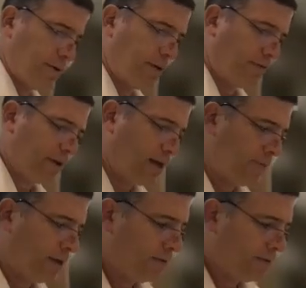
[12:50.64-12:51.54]
Bava
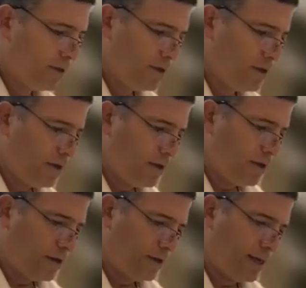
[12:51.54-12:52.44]
Kamma.
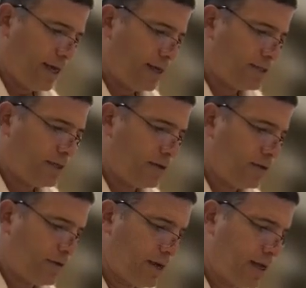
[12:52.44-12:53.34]
Okay,
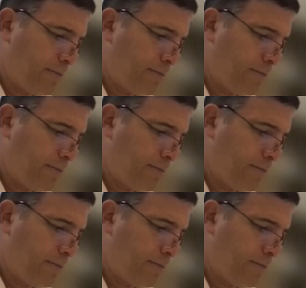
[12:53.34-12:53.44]
so